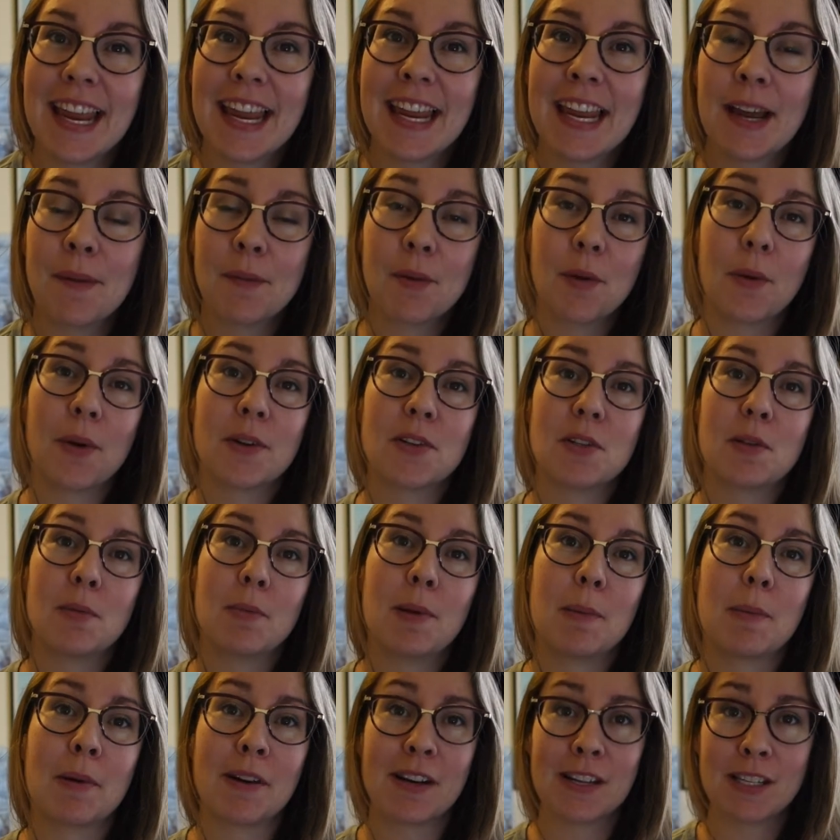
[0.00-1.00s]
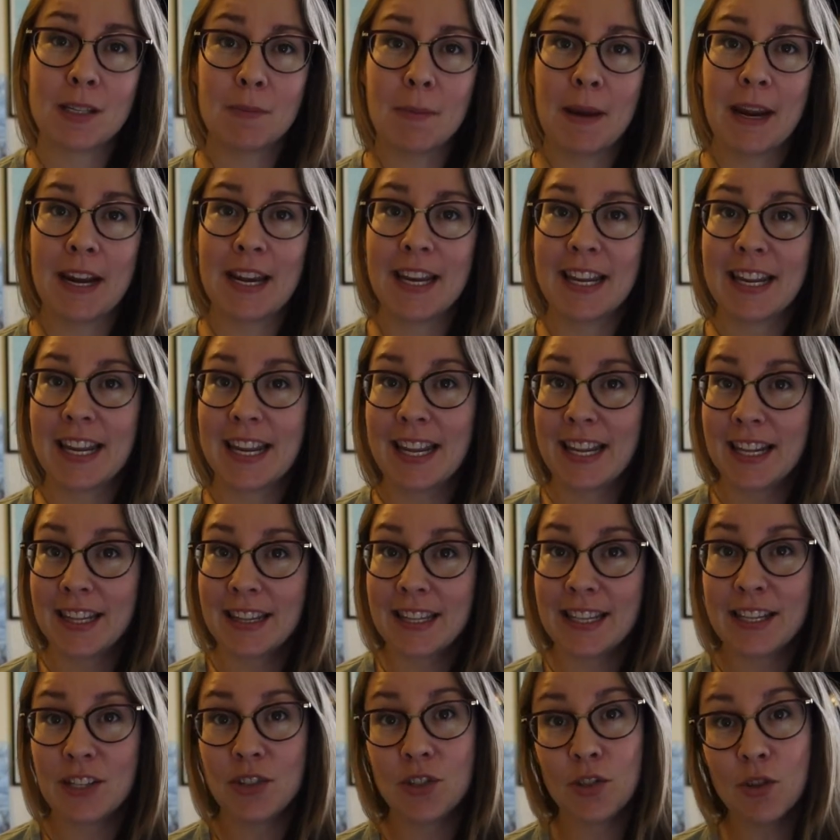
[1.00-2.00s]
I'm going to be participating in the
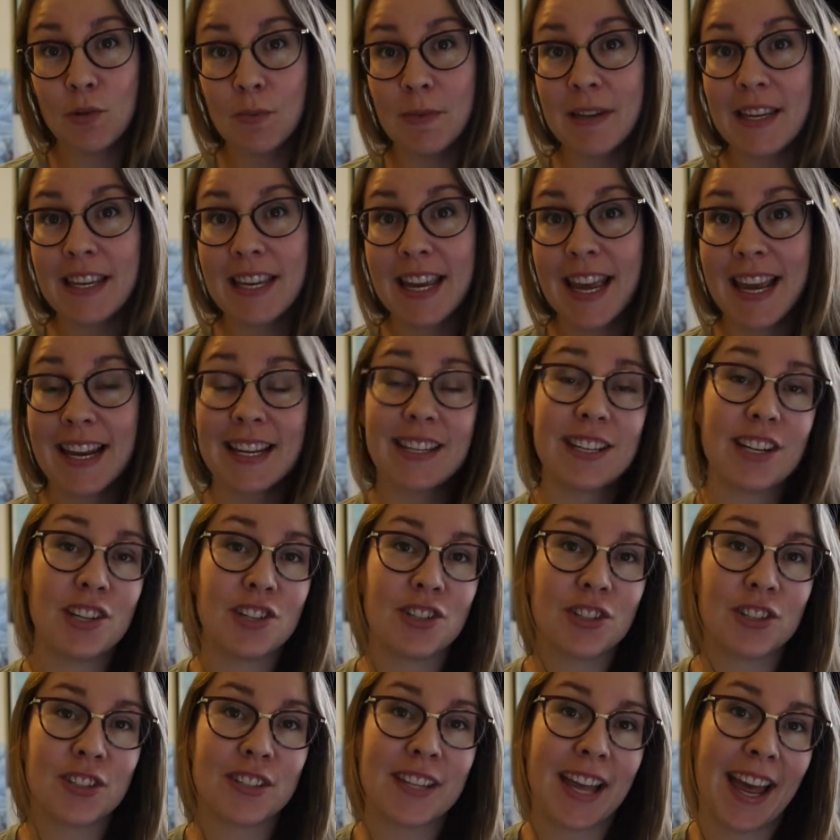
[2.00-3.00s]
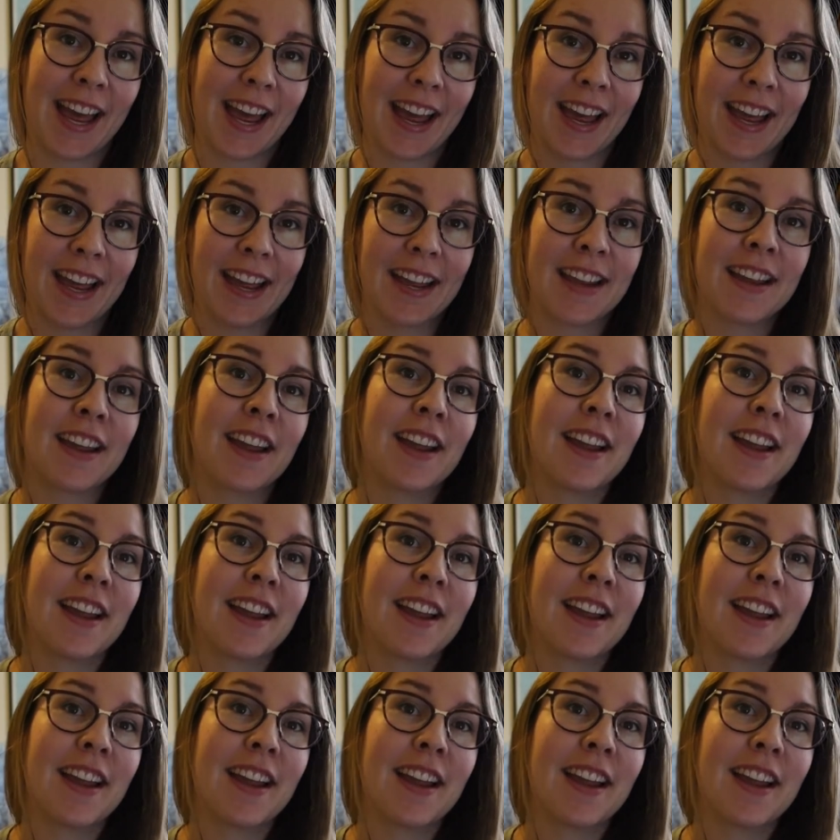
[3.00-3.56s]
To Be a Teacher tag.